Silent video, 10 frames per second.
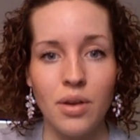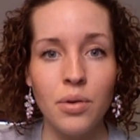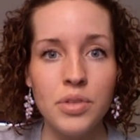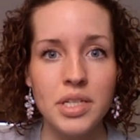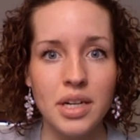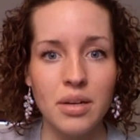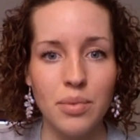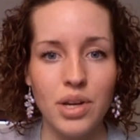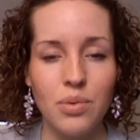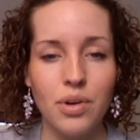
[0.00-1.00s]
oath
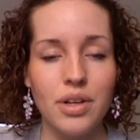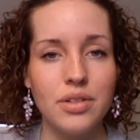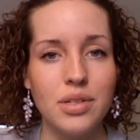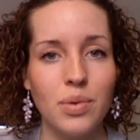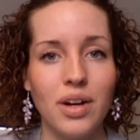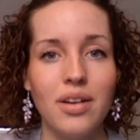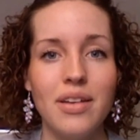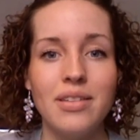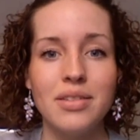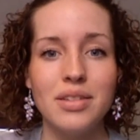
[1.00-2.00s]
ceremony where you'll swear
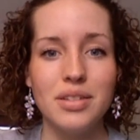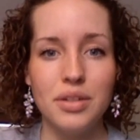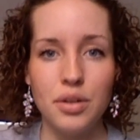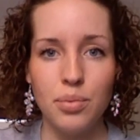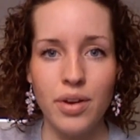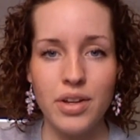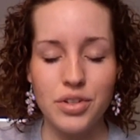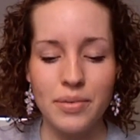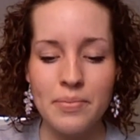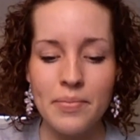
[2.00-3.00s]
in to your
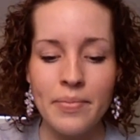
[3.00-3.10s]
branch.